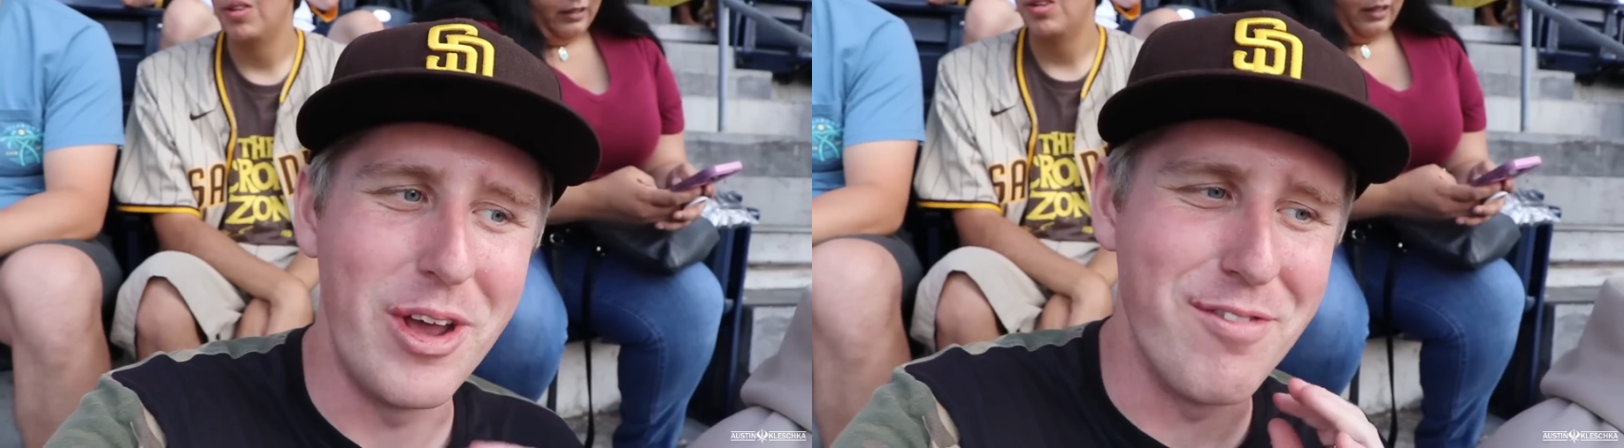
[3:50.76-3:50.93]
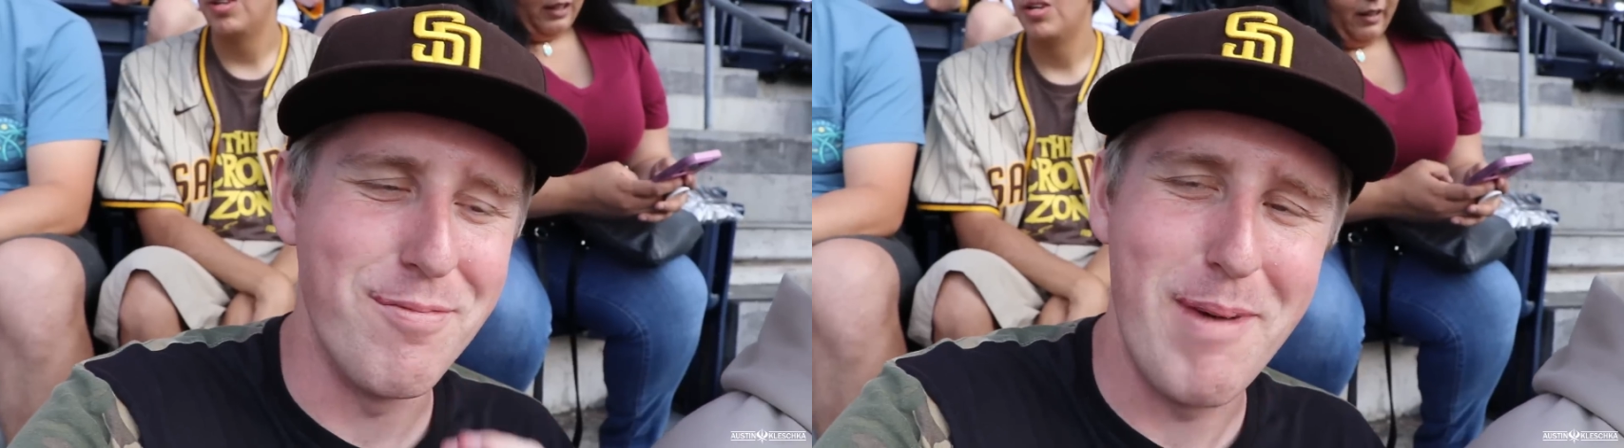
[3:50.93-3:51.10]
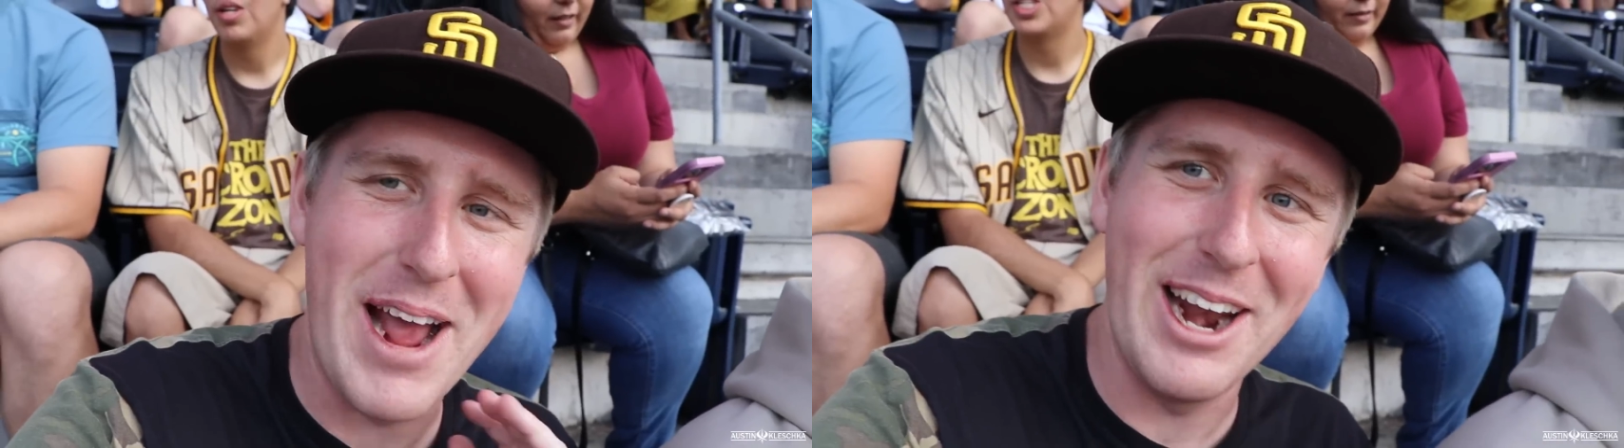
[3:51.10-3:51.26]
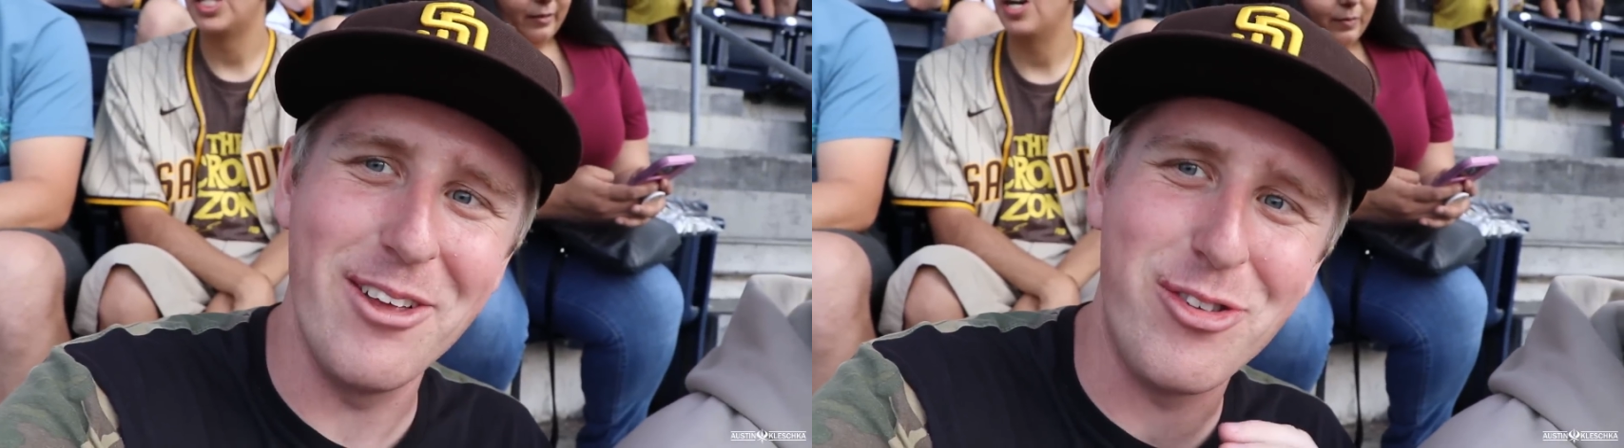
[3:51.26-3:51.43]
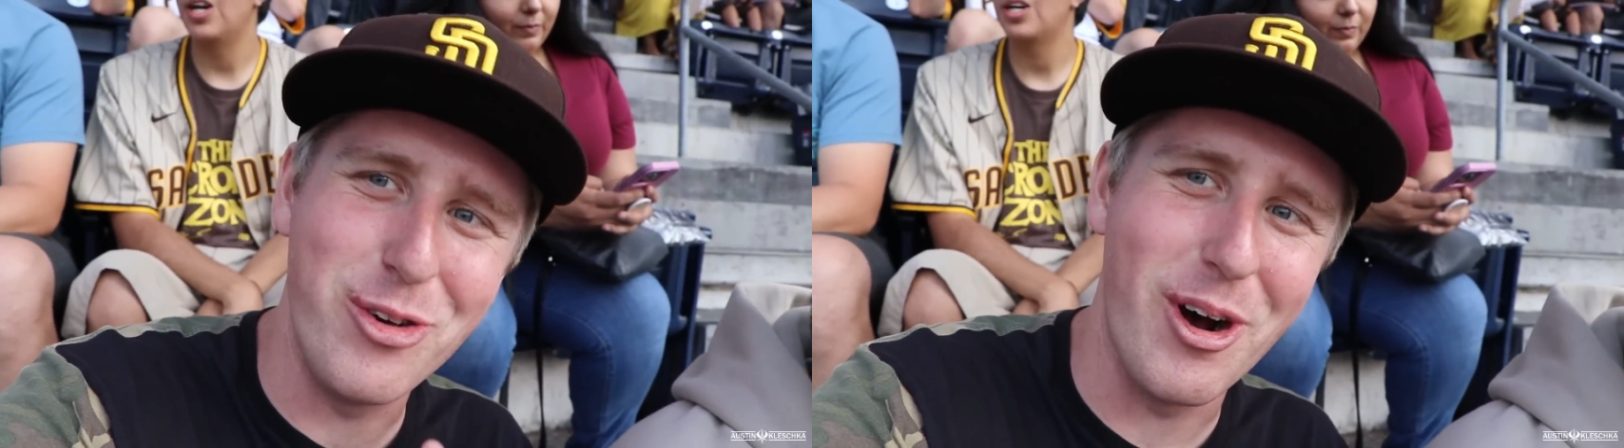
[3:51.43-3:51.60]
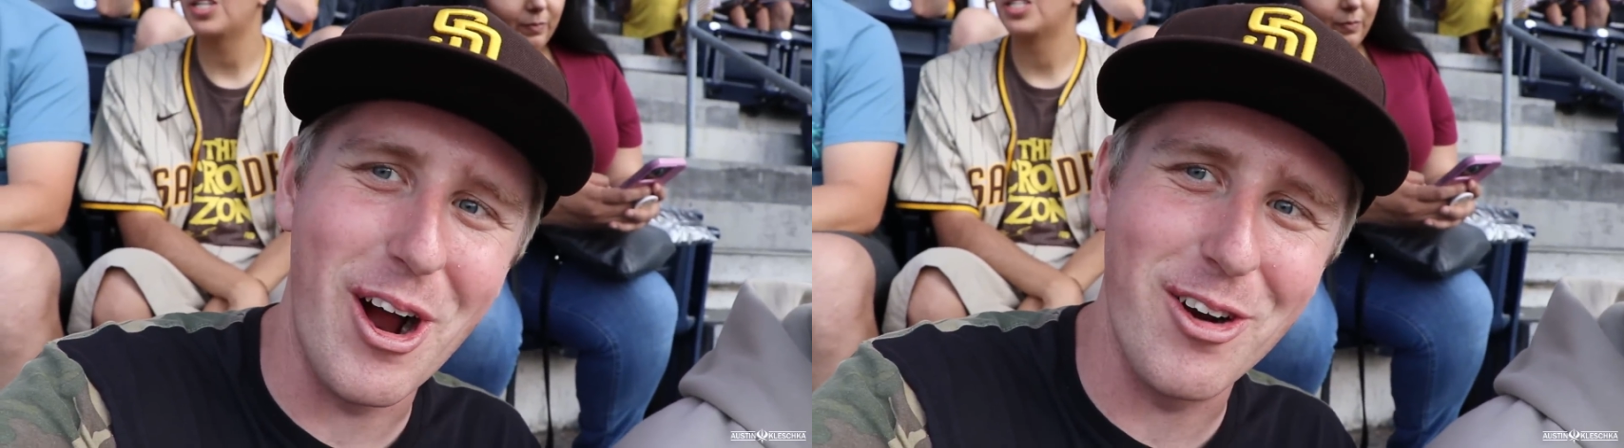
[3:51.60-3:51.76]
We've made it
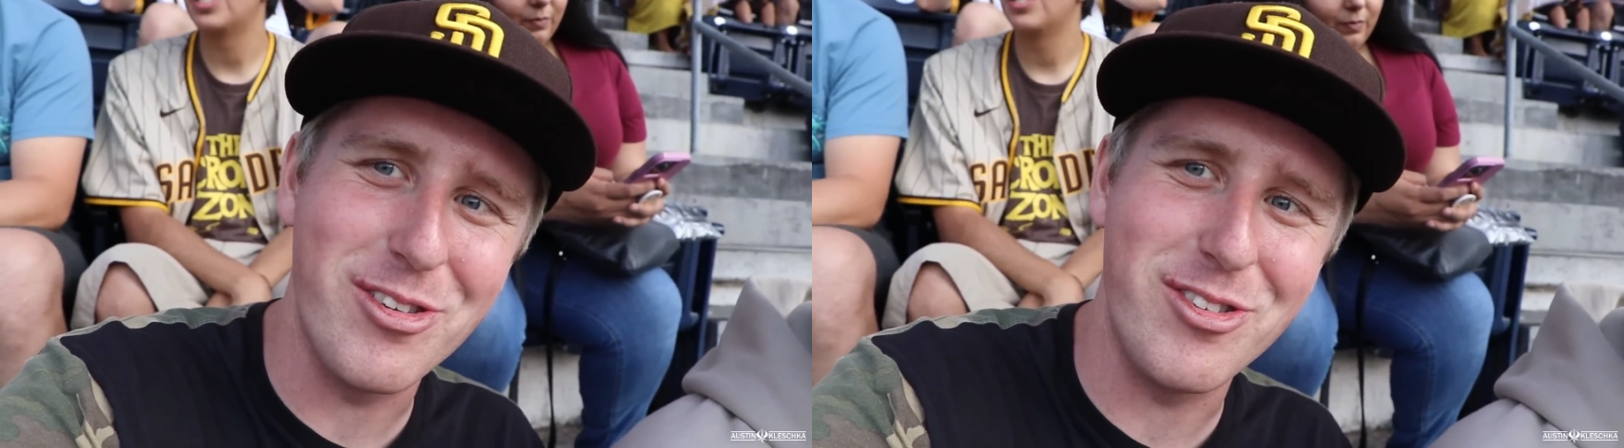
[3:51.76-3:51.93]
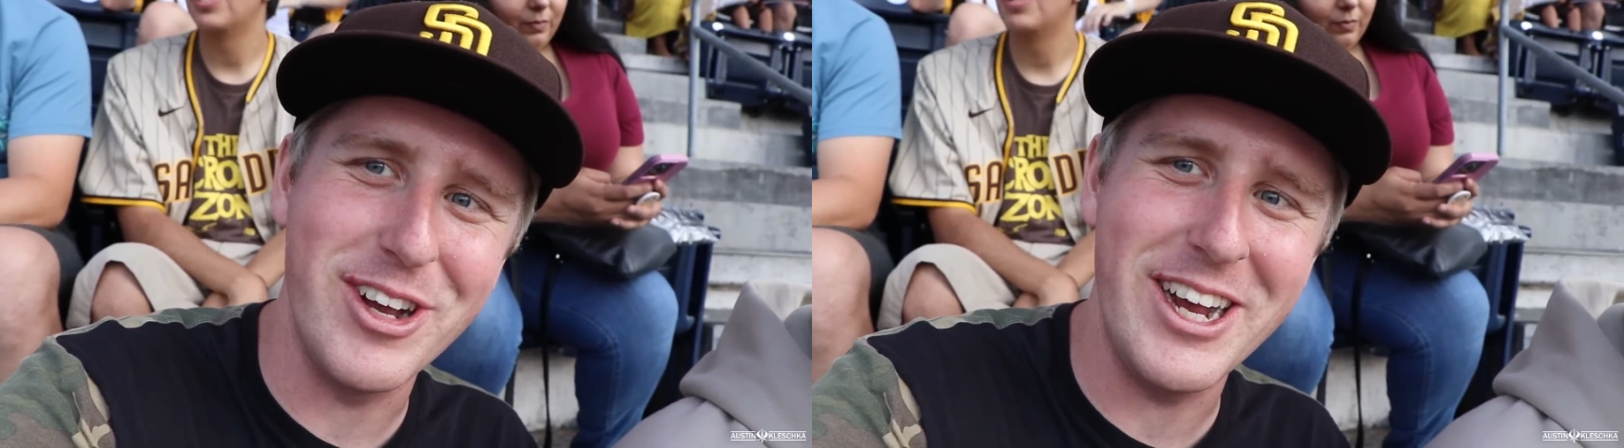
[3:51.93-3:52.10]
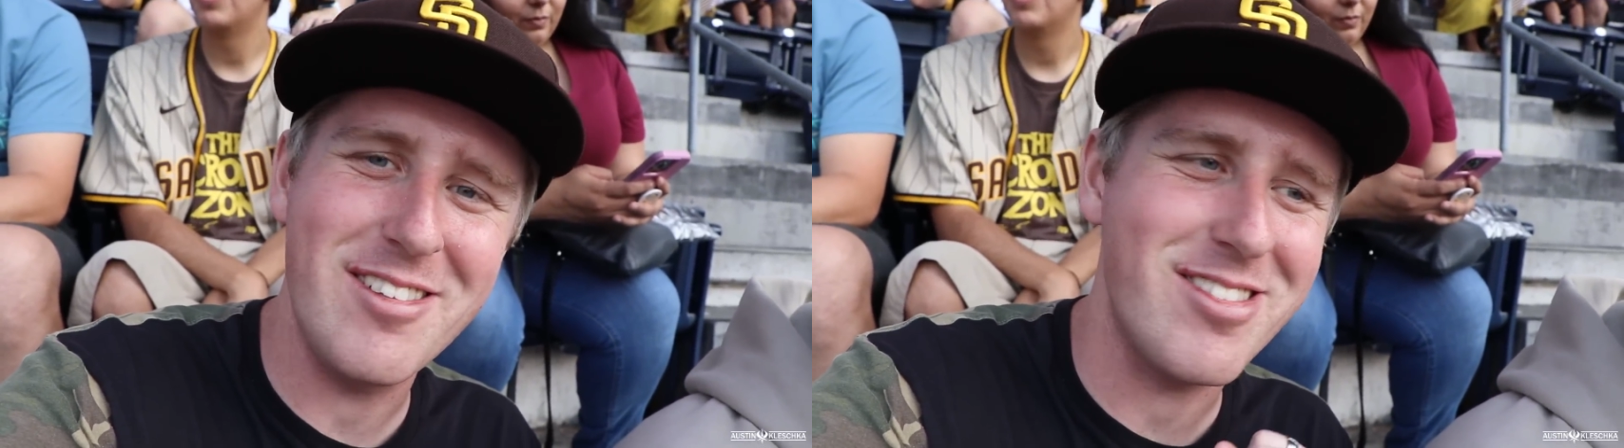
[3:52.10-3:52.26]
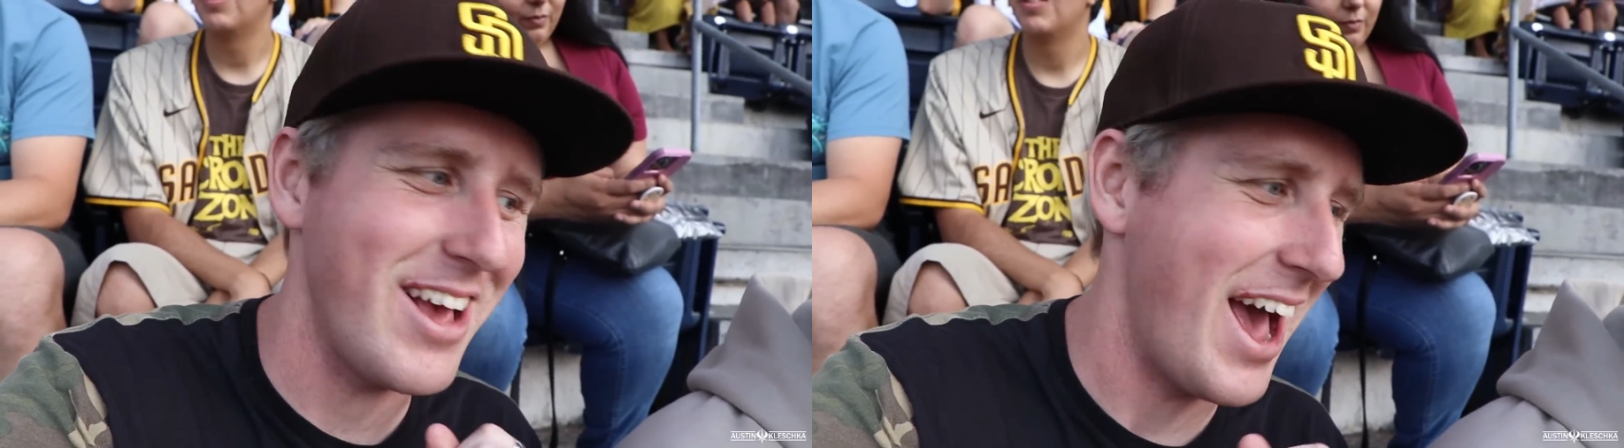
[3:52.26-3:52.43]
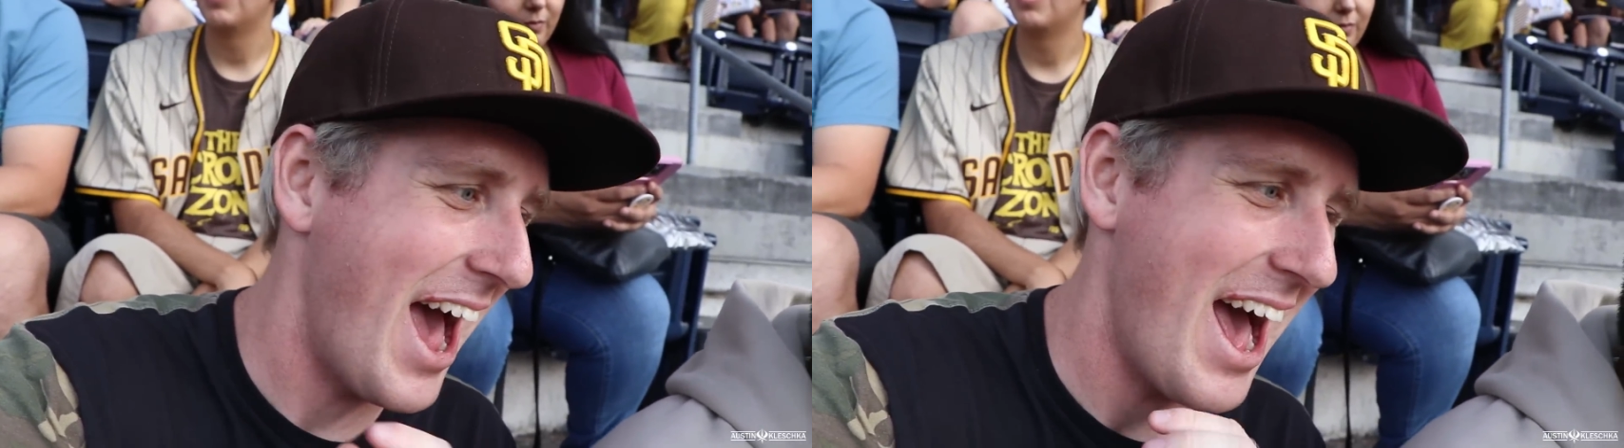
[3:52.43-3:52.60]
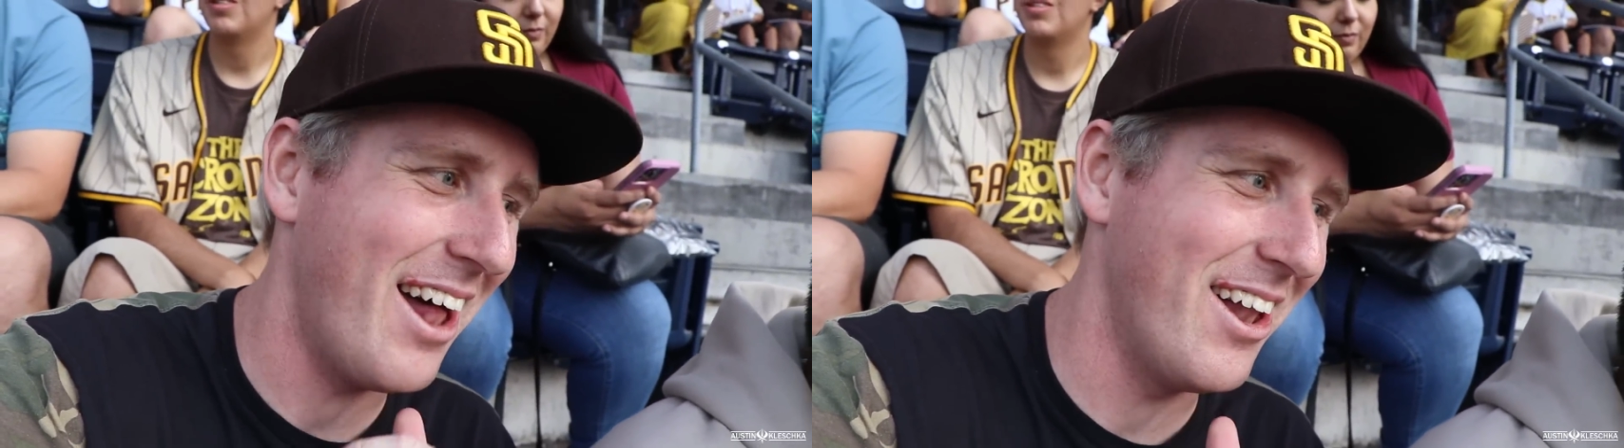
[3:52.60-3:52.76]
to our seats.
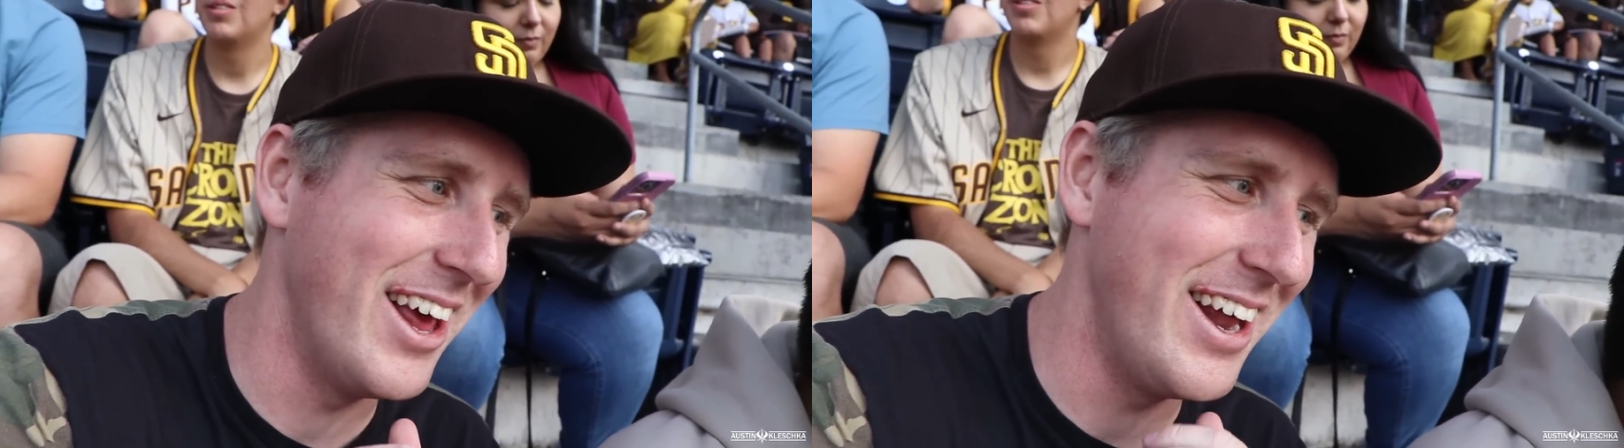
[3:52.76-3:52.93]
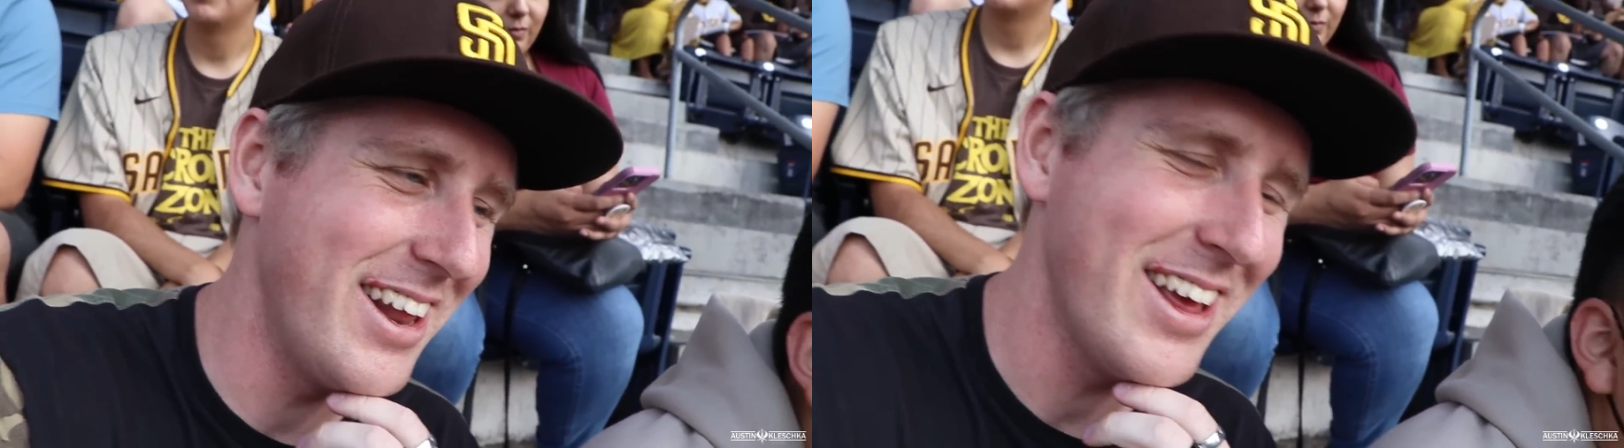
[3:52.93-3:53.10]
Alan,